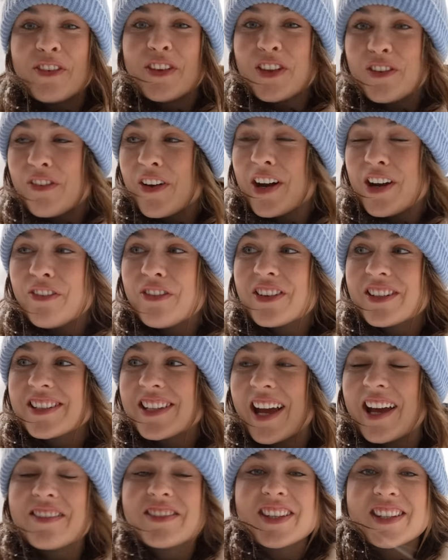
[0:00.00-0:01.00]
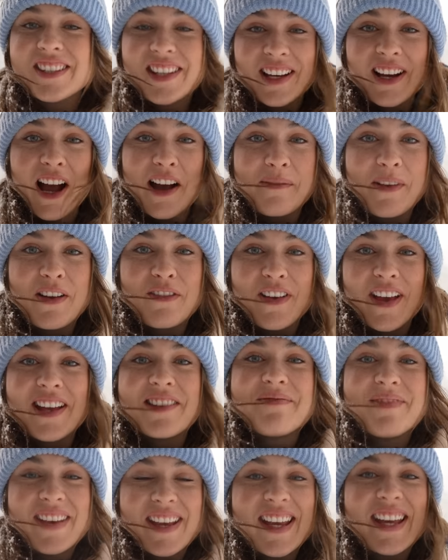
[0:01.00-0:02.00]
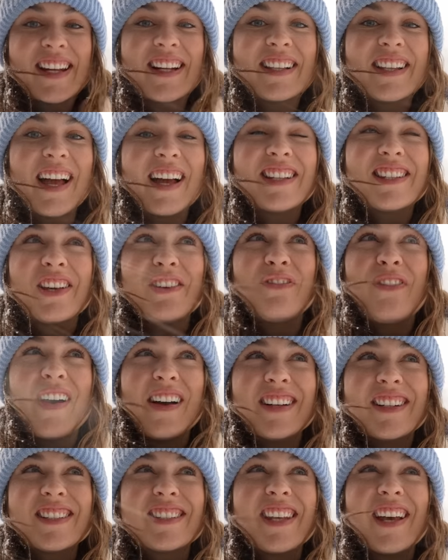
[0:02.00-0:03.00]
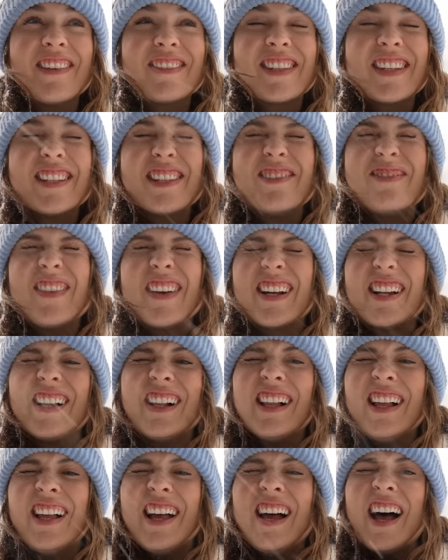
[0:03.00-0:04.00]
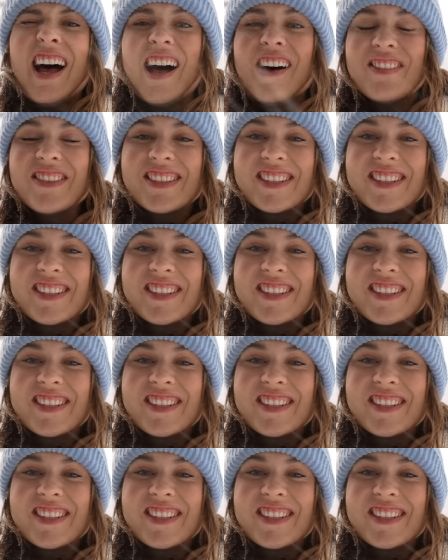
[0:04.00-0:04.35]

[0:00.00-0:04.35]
For the very first time since I got my van, me and Eliza find ourselves in the middle of a